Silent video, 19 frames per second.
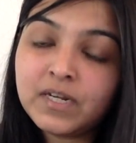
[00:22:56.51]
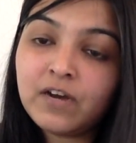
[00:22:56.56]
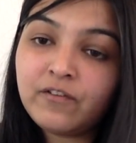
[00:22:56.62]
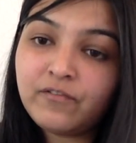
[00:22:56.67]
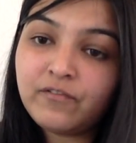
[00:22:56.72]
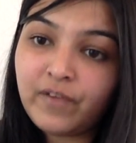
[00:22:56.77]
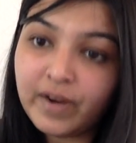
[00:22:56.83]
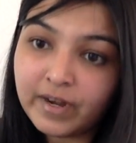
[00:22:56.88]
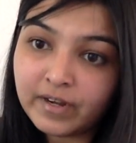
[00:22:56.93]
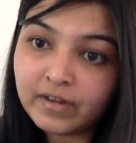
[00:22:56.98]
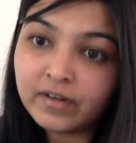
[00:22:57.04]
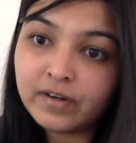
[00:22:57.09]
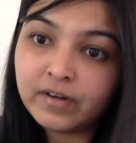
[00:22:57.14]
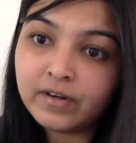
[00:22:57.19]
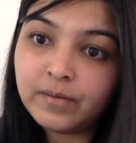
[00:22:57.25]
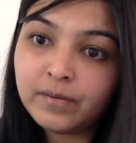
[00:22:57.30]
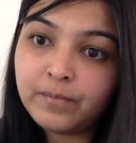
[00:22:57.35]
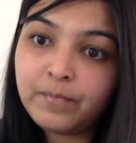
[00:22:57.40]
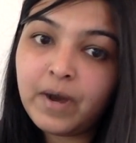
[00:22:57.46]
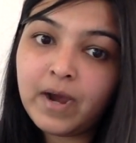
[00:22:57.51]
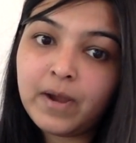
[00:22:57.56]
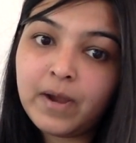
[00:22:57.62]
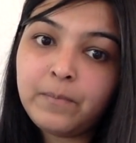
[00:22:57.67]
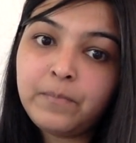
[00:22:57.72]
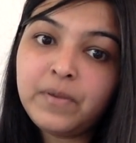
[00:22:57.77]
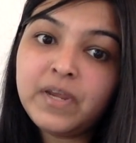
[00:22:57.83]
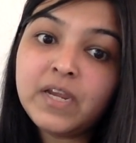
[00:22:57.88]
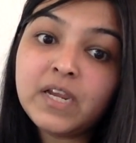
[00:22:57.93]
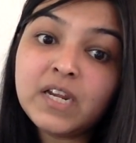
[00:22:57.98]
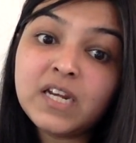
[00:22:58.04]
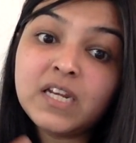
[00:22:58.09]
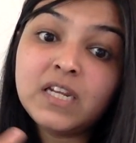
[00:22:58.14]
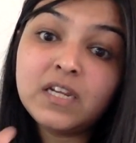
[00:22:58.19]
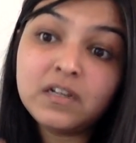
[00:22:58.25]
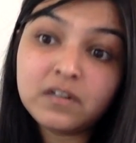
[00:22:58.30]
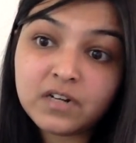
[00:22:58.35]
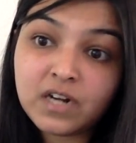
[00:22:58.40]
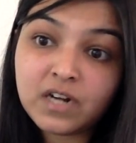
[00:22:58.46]
affected by being
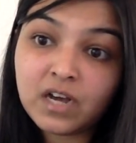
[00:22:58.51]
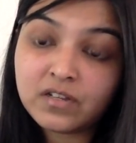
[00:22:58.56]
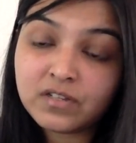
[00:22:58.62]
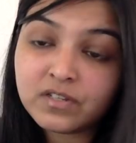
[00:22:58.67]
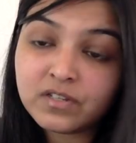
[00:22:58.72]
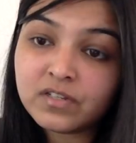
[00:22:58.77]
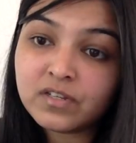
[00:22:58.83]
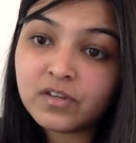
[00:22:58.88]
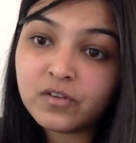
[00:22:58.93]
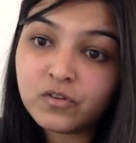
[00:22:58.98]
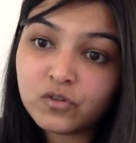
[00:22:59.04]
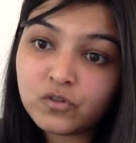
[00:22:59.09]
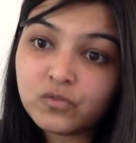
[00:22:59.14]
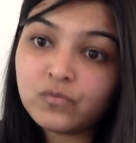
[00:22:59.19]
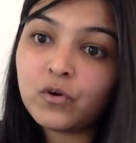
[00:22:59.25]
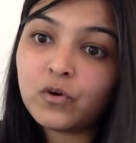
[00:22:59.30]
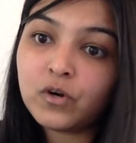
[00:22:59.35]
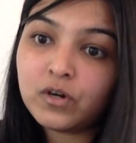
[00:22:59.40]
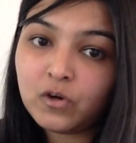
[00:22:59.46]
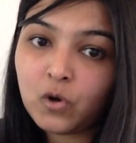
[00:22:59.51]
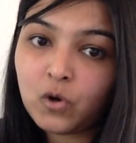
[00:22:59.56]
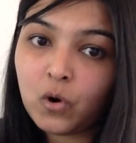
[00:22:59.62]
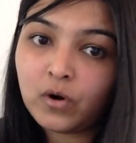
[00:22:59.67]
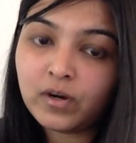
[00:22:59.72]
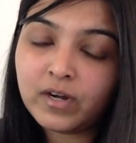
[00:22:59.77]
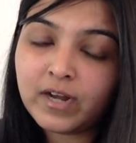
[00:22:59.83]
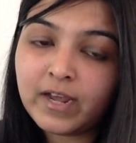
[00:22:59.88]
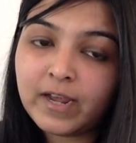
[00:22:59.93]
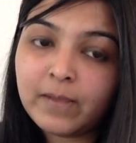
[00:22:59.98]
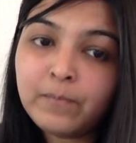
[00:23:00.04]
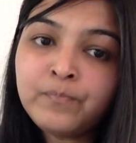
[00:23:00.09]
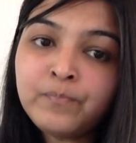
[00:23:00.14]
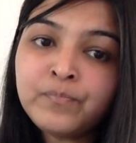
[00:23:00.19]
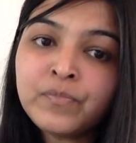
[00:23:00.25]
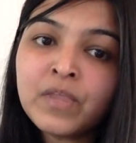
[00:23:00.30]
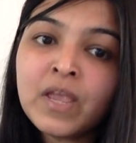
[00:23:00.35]
near narcissists for a long time.